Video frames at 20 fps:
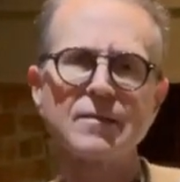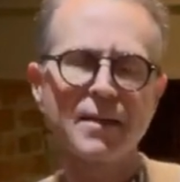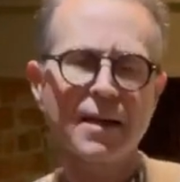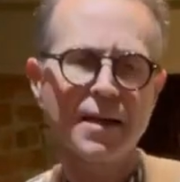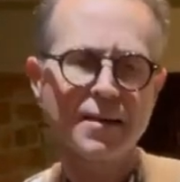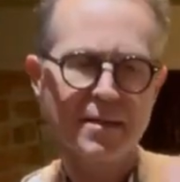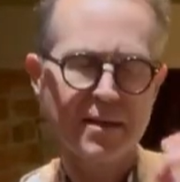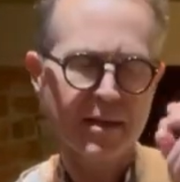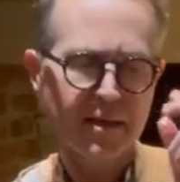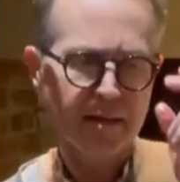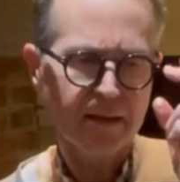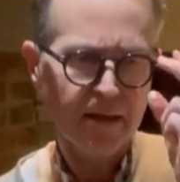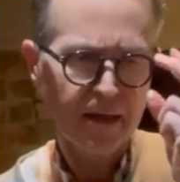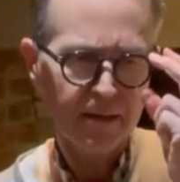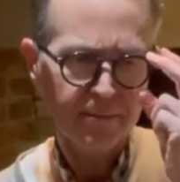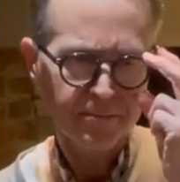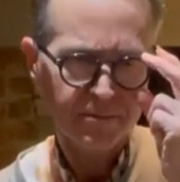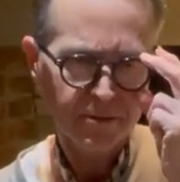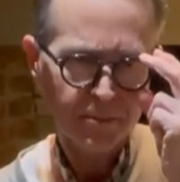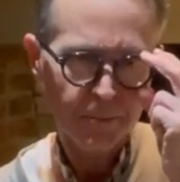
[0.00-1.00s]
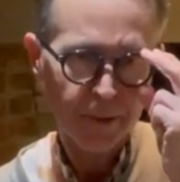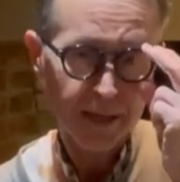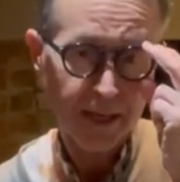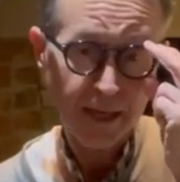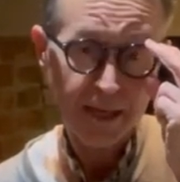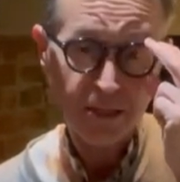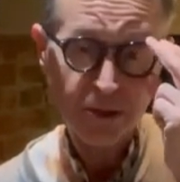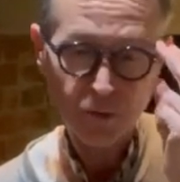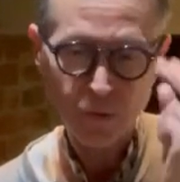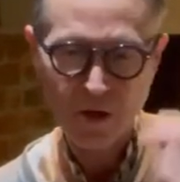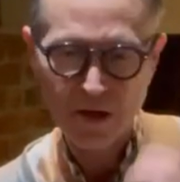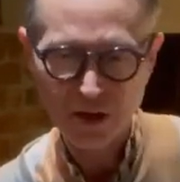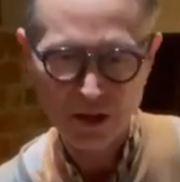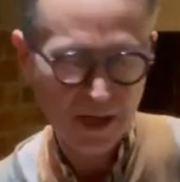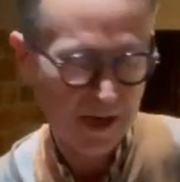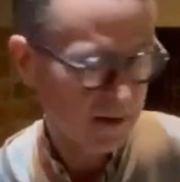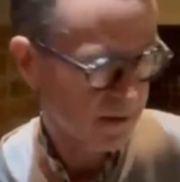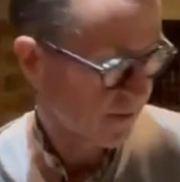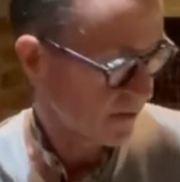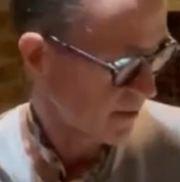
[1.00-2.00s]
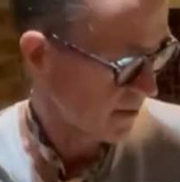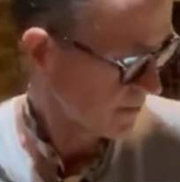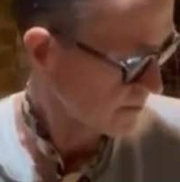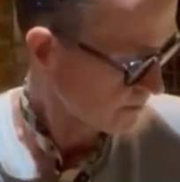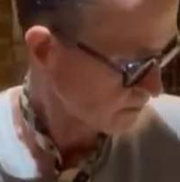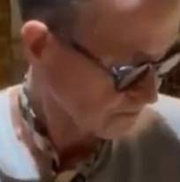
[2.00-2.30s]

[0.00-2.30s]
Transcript: get the uh, spaghetti squash out of there.